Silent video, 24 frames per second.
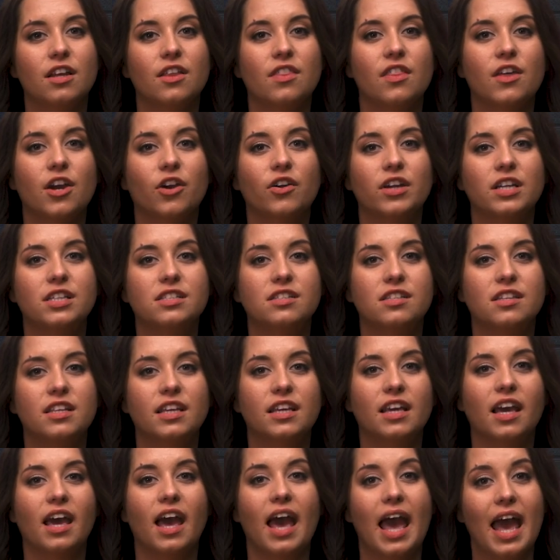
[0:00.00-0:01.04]
there is
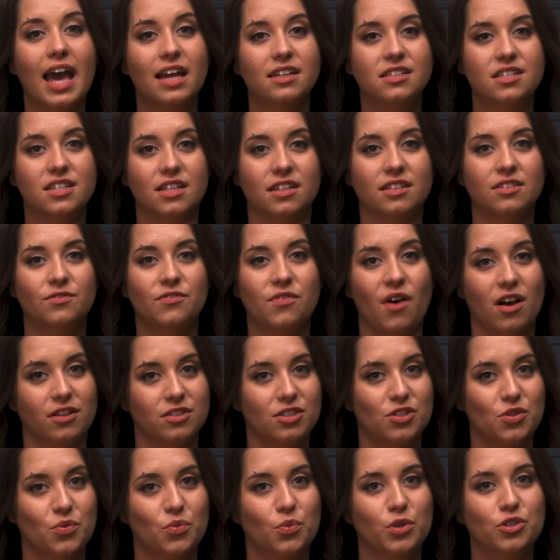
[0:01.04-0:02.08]
the Anton
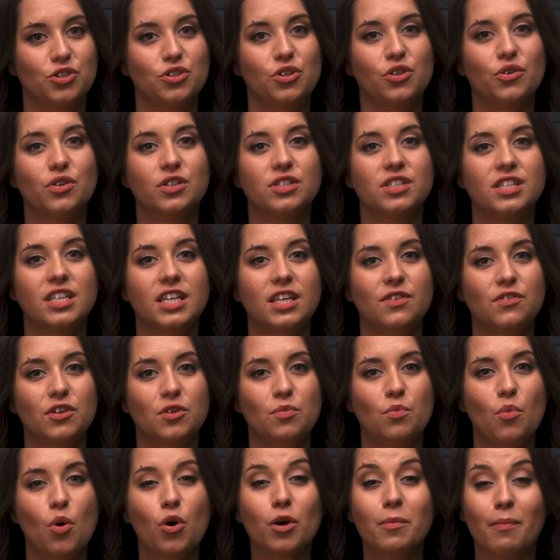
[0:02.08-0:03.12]
font, which looks
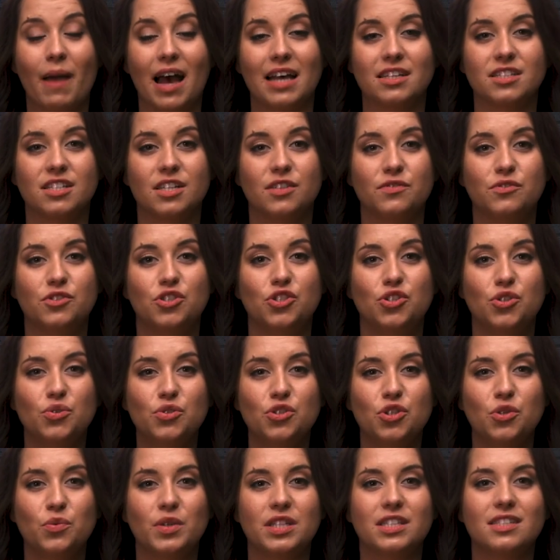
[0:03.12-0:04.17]
even more massive due
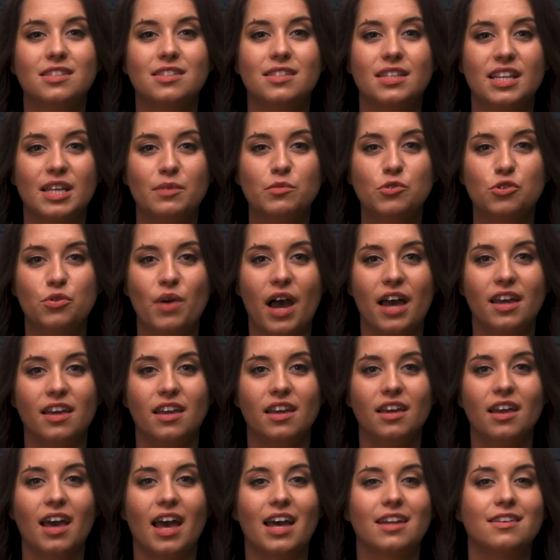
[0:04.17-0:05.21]
to its slim
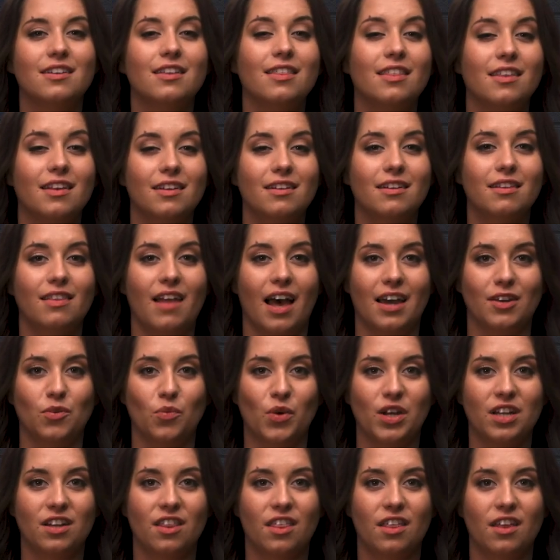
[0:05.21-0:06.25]
tracking and thin line
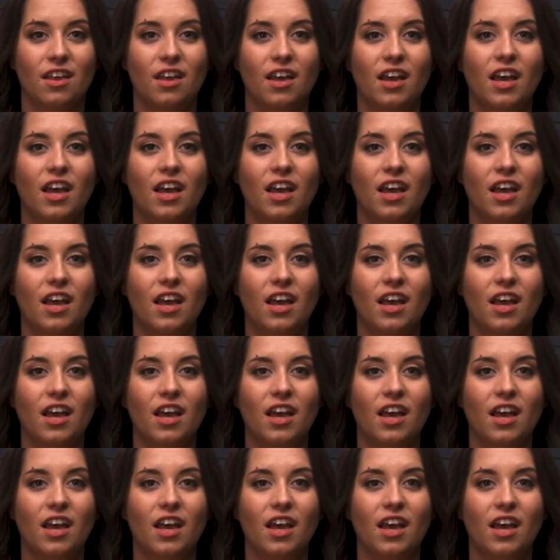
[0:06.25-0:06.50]
width.